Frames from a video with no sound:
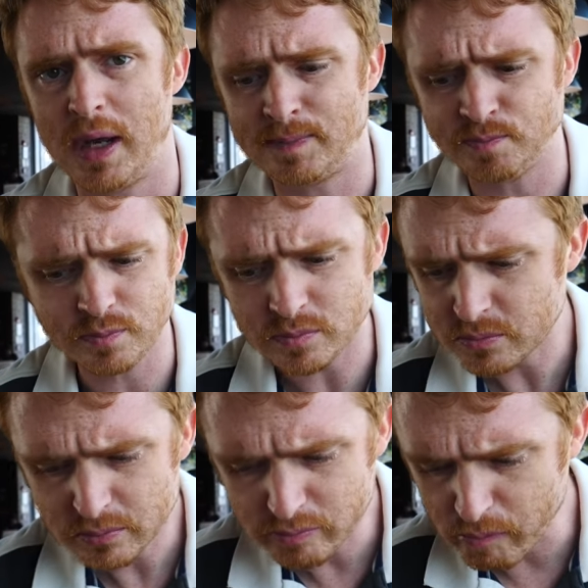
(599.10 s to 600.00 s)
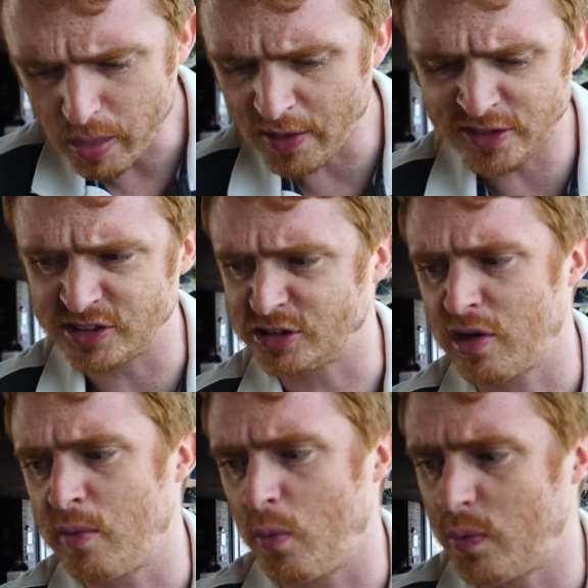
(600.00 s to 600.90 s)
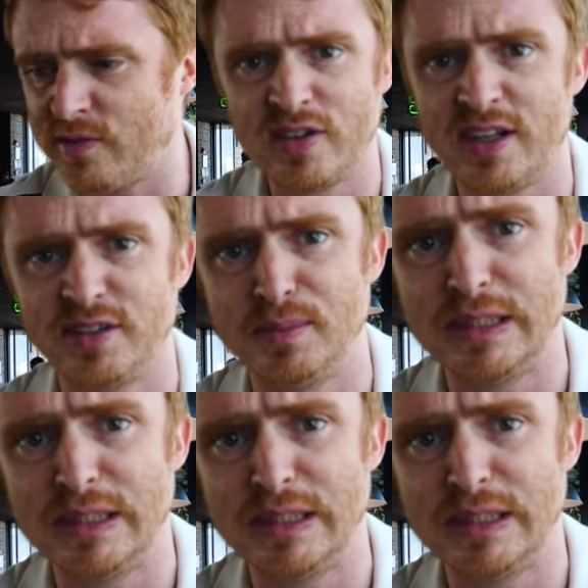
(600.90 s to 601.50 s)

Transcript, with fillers: man. Which is incredible. We haven't had the